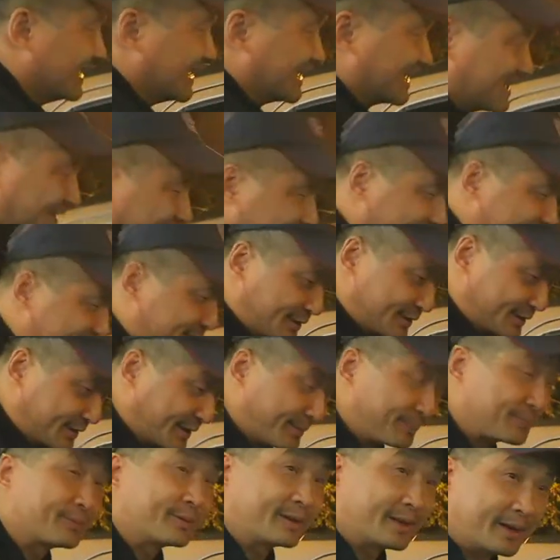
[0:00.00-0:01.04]
it's okay. I'll yeah,
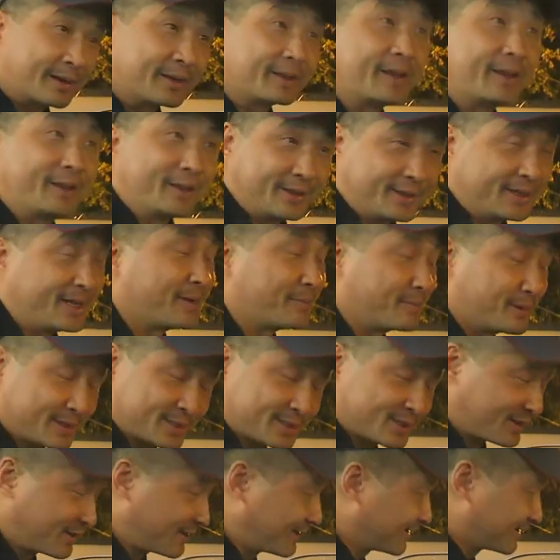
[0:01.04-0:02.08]
tell her that. Yeah, be
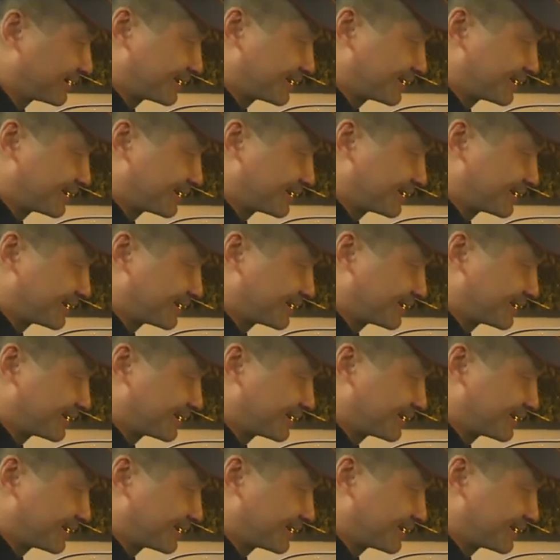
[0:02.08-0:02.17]
sure to tell